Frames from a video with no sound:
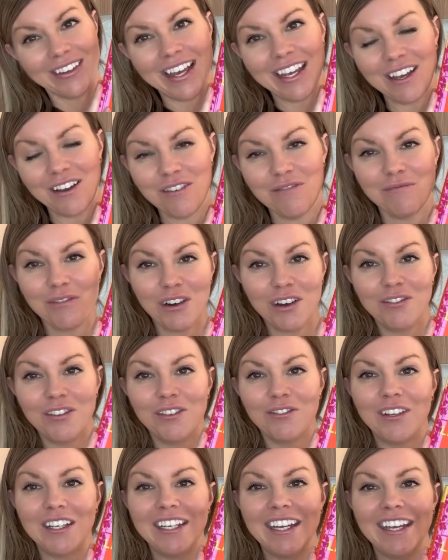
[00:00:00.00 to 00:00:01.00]
hope more of
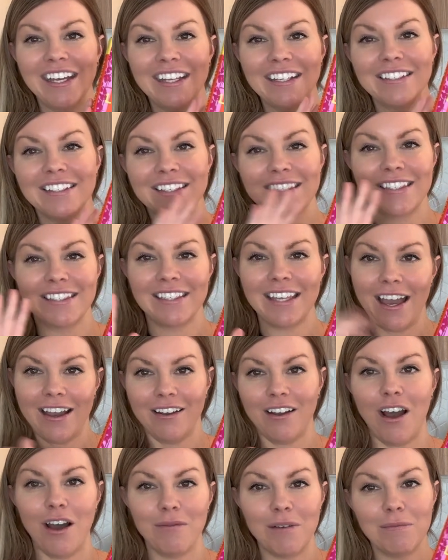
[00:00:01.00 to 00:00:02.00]
you read it, and just,
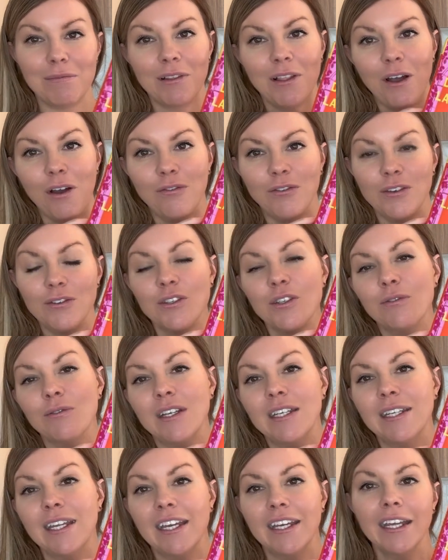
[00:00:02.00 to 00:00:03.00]
comment below if you do
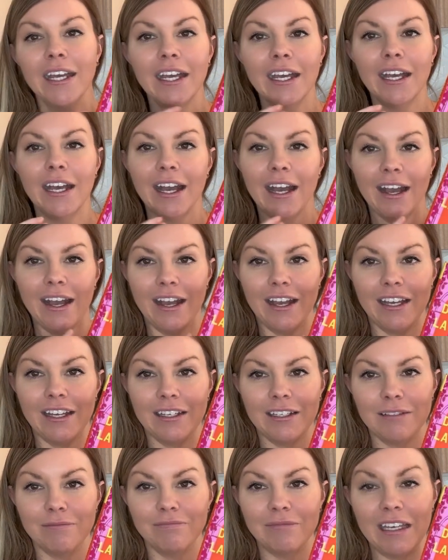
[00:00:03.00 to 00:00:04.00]
read it.
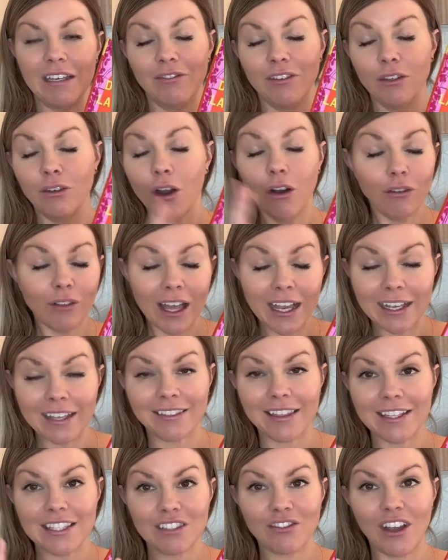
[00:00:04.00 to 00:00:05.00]
If you don't like
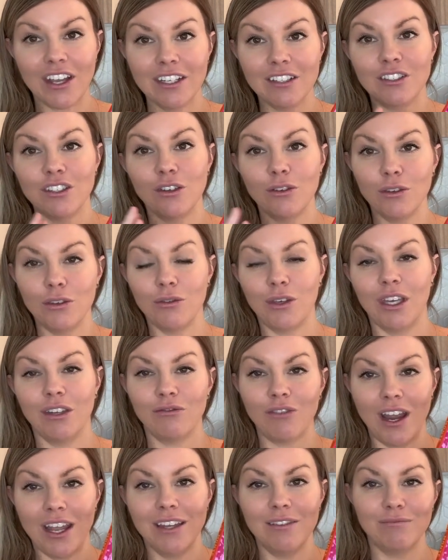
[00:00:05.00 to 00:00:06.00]
it, that's fine too. You
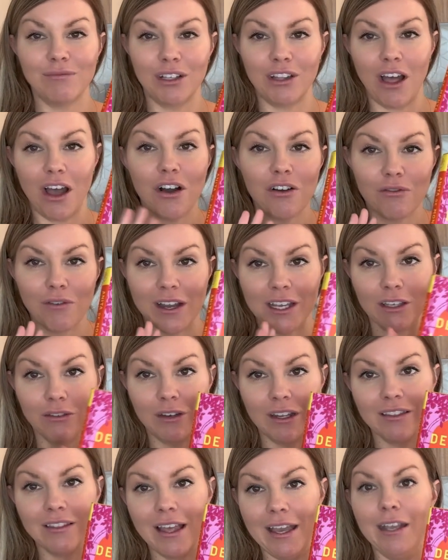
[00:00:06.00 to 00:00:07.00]
can write below what you
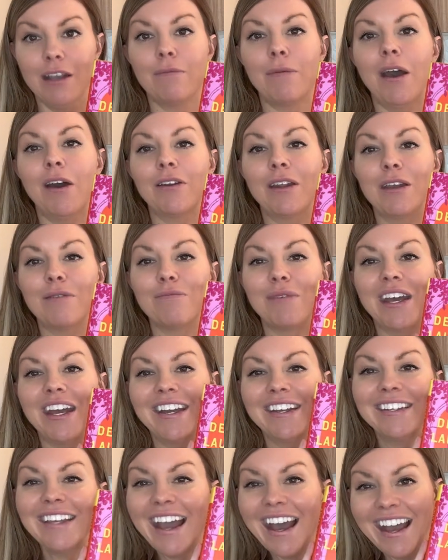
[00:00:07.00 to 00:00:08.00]
didn't like about it.
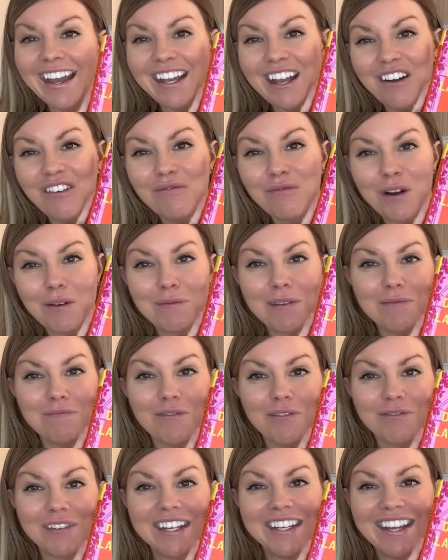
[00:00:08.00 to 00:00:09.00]
But I hope more
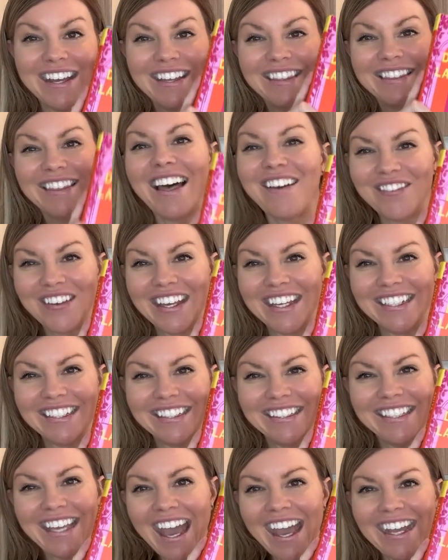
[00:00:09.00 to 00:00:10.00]
people read it and love it.
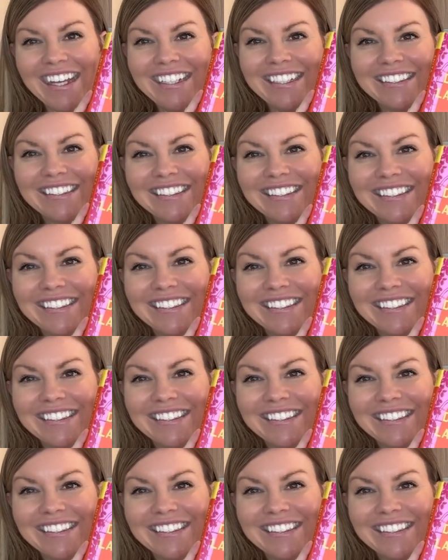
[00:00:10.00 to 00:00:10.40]
Yay!